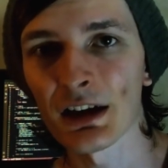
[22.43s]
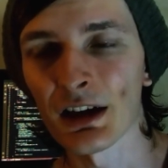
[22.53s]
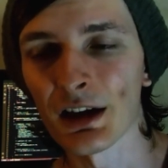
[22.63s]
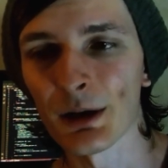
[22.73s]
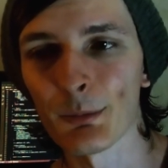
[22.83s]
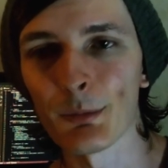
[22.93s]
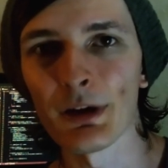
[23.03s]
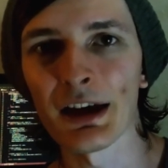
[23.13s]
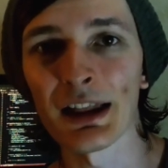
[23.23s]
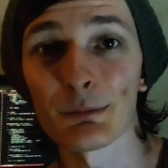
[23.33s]

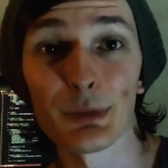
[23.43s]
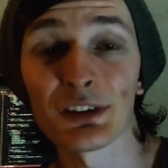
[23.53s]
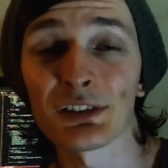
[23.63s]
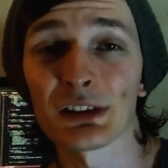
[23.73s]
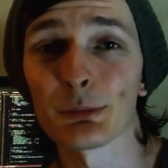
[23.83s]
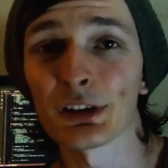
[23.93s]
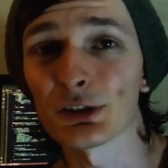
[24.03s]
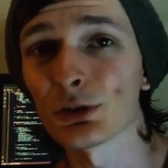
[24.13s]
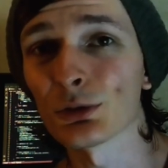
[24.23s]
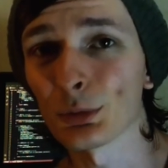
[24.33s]
And basically my
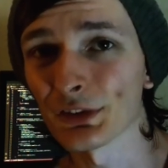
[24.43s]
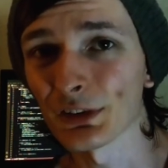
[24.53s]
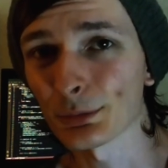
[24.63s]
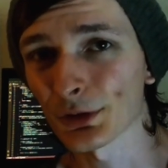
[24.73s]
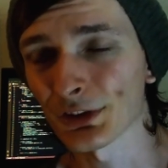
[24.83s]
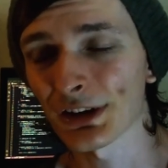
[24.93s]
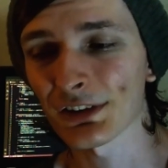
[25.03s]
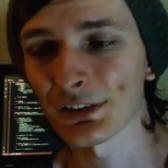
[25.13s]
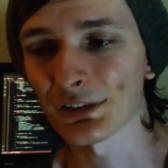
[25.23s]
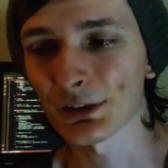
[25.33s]
goal with this project
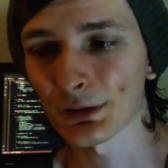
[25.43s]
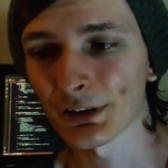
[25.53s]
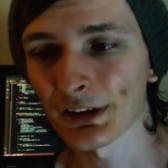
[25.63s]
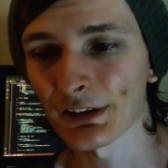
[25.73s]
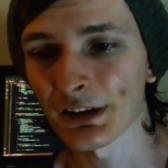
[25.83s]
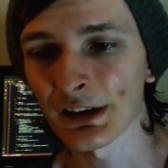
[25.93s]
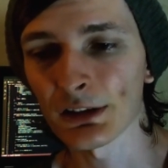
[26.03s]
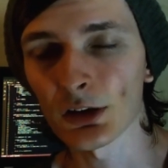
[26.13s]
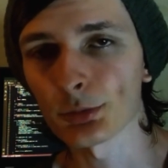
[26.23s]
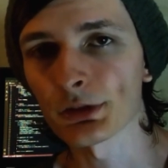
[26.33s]
is to create a
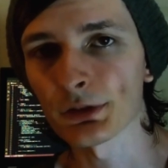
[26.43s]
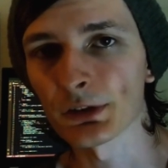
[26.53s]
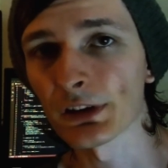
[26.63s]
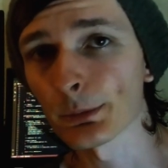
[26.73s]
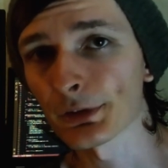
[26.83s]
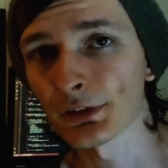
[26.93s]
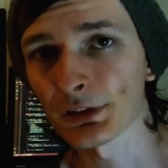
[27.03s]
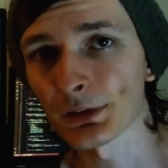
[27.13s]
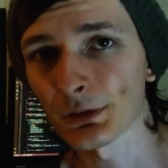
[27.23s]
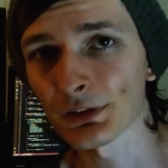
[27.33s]
library for developers
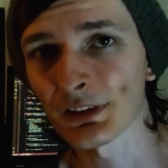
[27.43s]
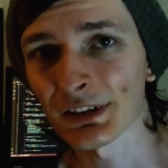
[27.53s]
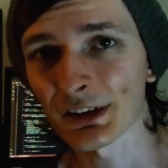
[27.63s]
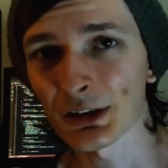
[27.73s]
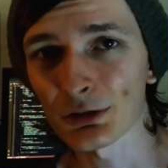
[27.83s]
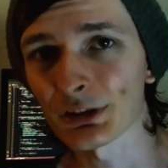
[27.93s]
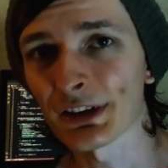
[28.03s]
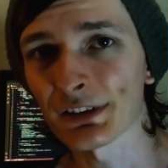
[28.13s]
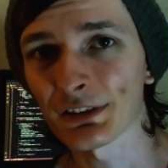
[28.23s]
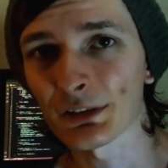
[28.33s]
to use that they can
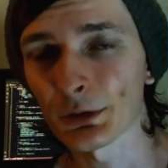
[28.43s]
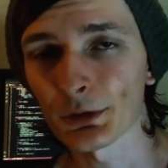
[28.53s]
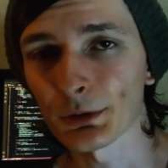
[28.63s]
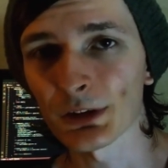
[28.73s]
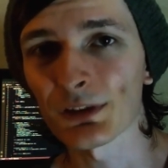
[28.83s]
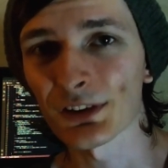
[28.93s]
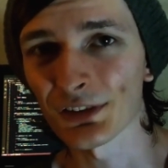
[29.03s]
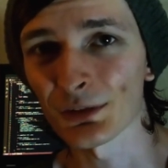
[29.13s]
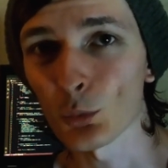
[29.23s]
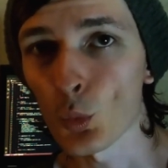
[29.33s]
create user
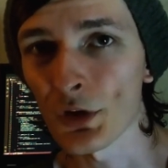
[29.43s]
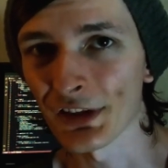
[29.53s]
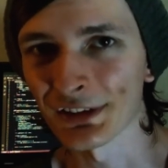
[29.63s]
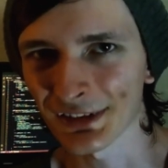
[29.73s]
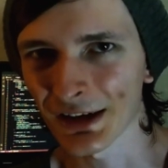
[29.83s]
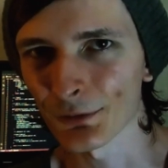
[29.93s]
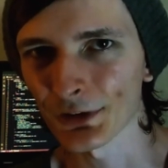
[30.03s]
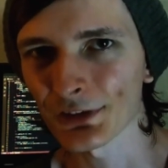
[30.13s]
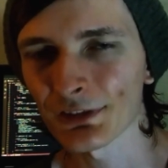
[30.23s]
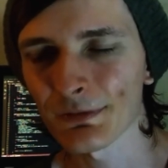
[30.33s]
interfaces within
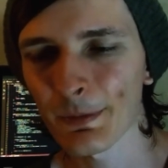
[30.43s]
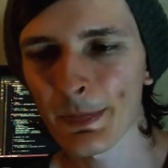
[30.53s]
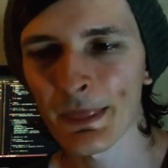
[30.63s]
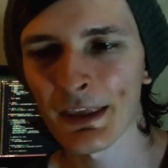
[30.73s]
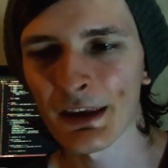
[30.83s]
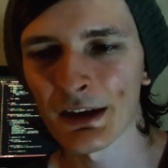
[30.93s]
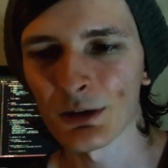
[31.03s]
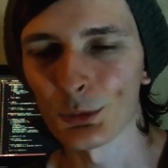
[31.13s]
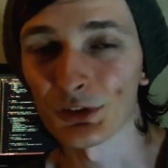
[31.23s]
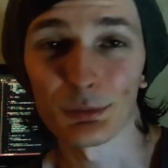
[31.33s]
Canvas,
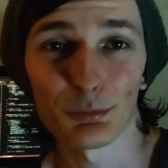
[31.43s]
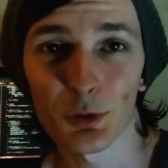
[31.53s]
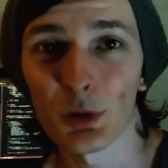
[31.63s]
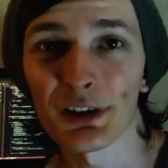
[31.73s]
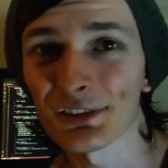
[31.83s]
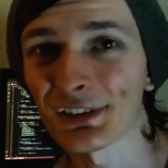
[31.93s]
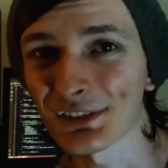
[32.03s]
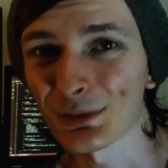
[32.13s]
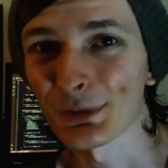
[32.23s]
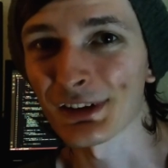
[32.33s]
which is quite
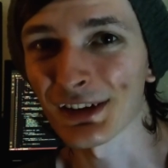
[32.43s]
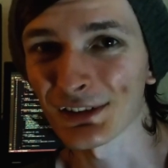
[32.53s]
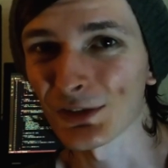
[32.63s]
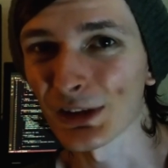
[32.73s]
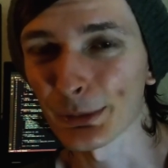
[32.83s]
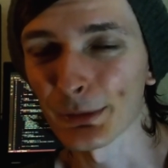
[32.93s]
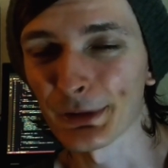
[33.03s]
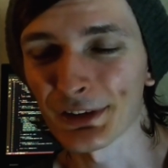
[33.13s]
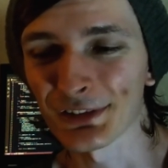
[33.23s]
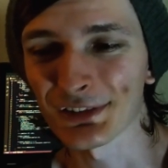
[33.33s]
exciting to me as a developer
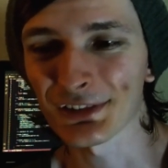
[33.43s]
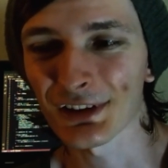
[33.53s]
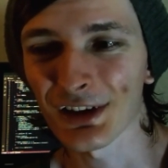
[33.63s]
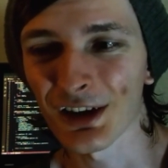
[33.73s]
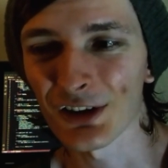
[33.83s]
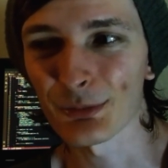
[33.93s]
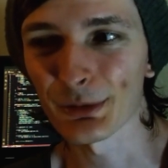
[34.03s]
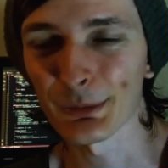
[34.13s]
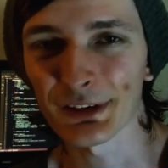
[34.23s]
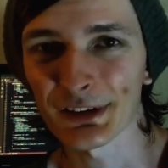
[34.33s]
because I've
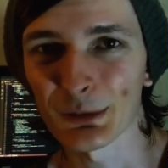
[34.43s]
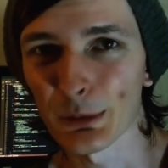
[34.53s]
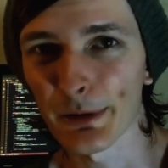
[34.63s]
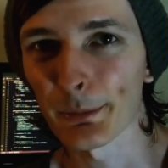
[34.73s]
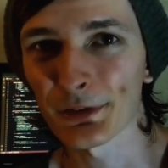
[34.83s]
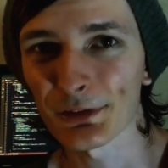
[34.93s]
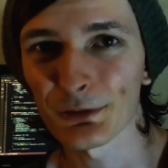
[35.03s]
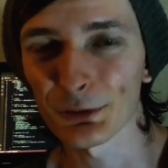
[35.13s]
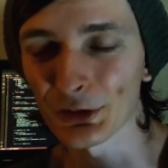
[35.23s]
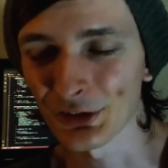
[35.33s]
been making web apps
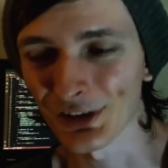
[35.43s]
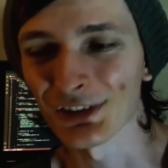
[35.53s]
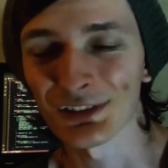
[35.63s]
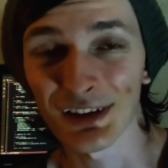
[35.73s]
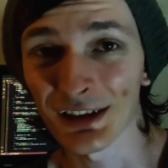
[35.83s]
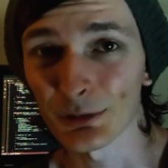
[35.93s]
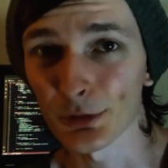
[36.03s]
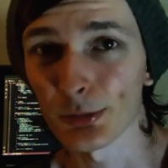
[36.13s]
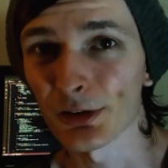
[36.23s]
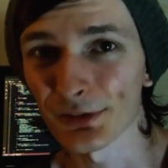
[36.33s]
for years and
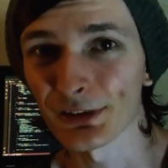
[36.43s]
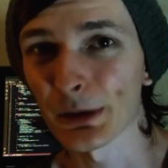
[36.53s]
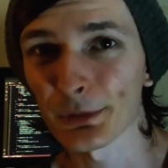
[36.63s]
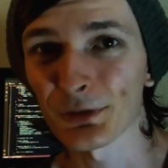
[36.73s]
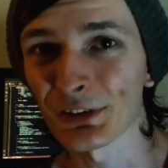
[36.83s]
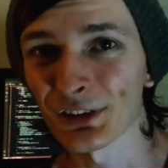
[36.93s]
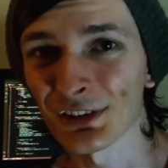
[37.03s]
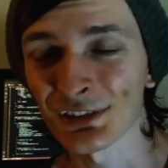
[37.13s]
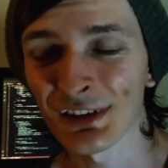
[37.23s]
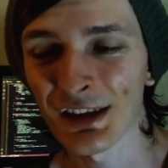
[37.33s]
mobile phone apps for
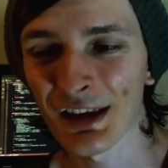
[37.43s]
years,